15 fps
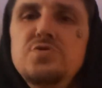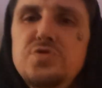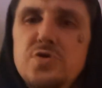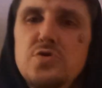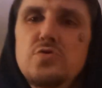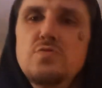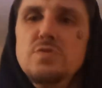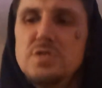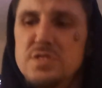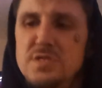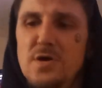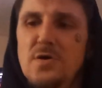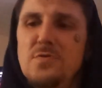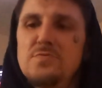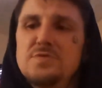do
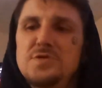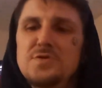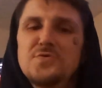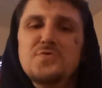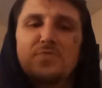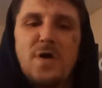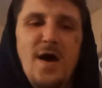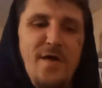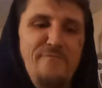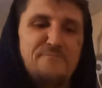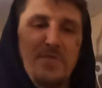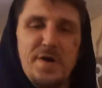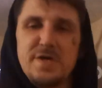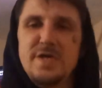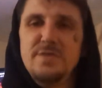so too. I
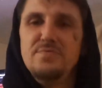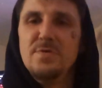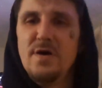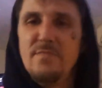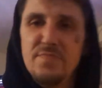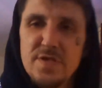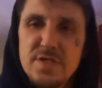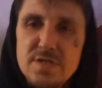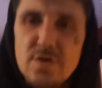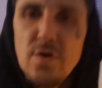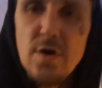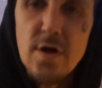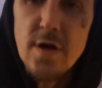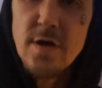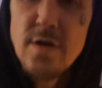fucking love this
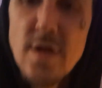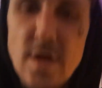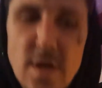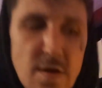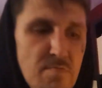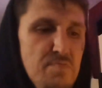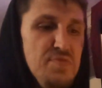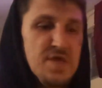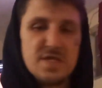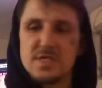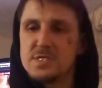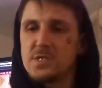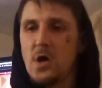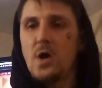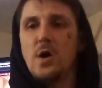card. This
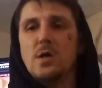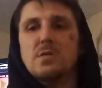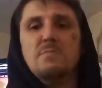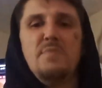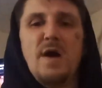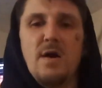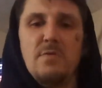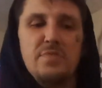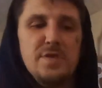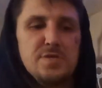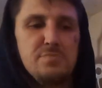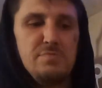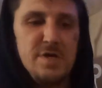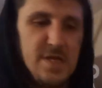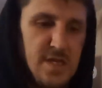is all about
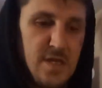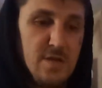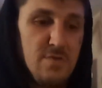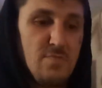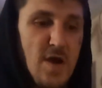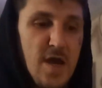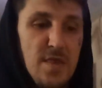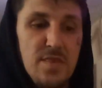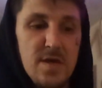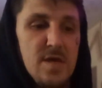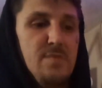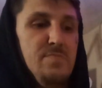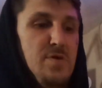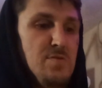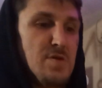this reading, right? The
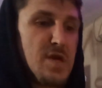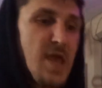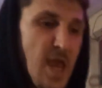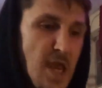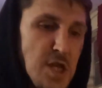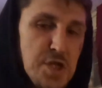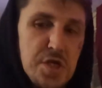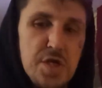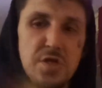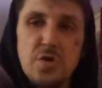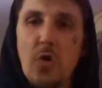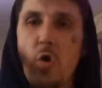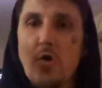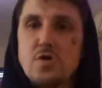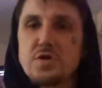communication,
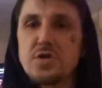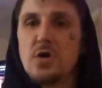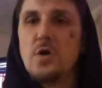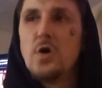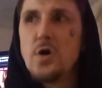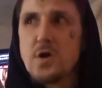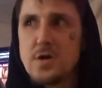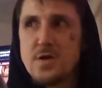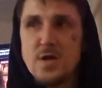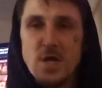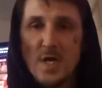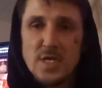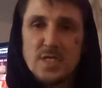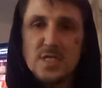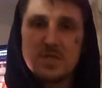heart to heart.
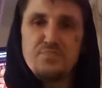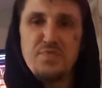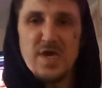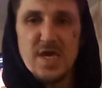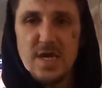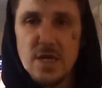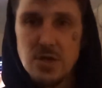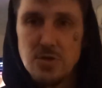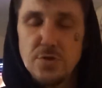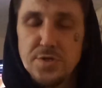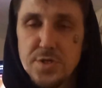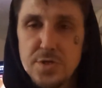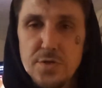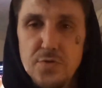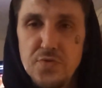Speak your
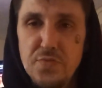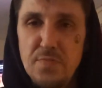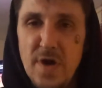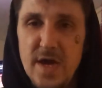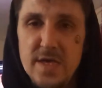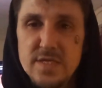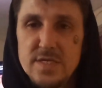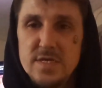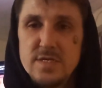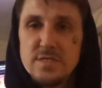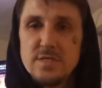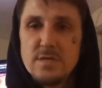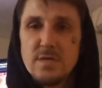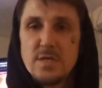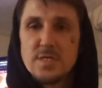truth,
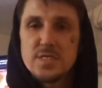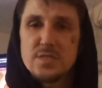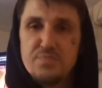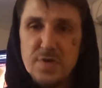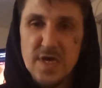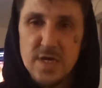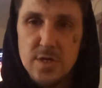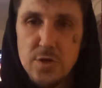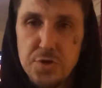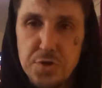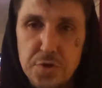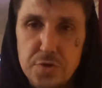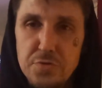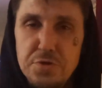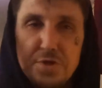Pisces. Speak your
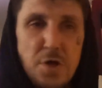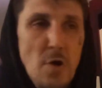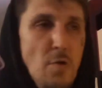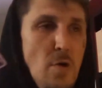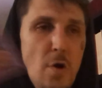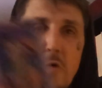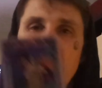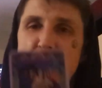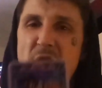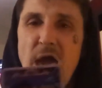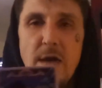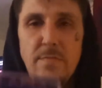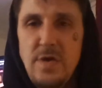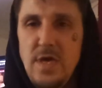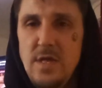truth. Don't hold
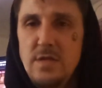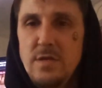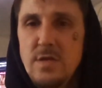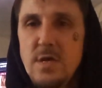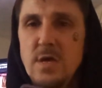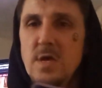back, man.